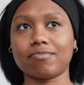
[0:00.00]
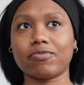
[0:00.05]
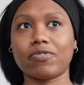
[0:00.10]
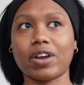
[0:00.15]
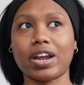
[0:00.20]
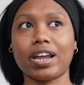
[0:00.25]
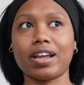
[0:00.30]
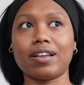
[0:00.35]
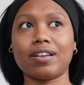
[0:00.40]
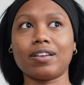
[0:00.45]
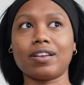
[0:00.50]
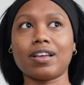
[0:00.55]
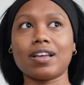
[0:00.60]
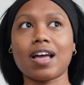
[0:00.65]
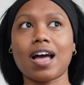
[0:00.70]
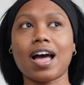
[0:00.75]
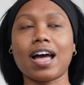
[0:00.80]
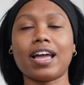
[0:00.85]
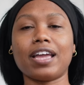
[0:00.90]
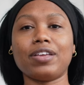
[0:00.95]
Right?
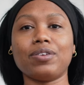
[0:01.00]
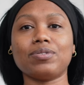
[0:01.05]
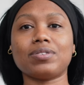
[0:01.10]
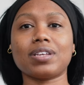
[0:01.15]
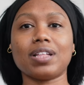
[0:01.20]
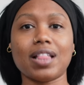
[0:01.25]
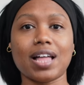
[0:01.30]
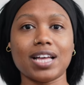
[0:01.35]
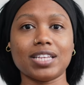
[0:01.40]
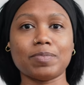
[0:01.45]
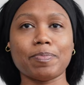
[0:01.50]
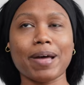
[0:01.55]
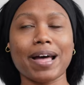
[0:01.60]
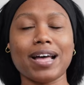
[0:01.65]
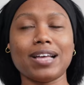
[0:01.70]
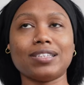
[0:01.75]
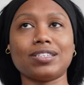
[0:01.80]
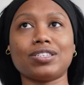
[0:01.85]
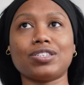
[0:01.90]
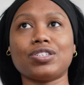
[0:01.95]
I use
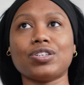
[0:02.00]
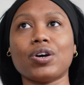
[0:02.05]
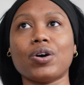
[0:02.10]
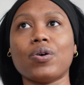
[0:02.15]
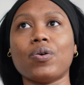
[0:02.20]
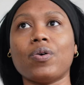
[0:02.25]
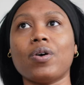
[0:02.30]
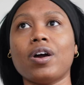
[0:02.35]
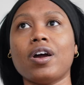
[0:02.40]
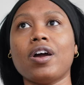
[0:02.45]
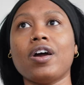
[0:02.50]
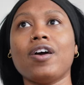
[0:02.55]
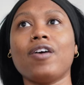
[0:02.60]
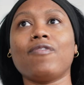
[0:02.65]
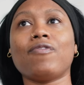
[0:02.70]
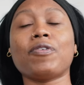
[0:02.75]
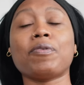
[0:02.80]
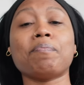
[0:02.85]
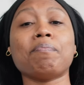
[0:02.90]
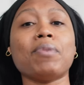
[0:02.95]
ClassPass, so
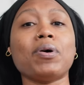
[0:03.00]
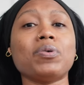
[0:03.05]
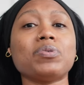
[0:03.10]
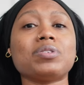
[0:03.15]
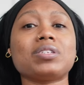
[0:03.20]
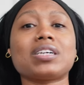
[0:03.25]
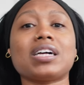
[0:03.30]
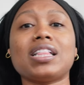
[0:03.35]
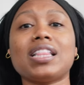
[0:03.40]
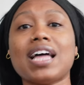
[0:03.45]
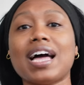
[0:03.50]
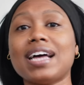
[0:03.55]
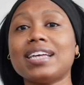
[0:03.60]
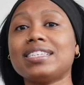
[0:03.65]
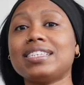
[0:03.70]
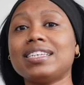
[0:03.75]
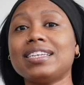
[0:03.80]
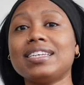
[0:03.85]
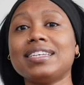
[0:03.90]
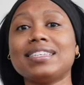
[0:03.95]
for most
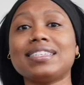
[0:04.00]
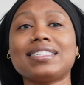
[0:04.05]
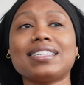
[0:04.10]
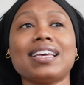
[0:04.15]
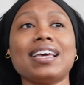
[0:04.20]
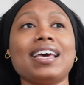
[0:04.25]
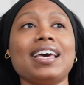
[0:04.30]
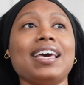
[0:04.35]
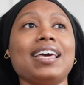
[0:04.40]
classes,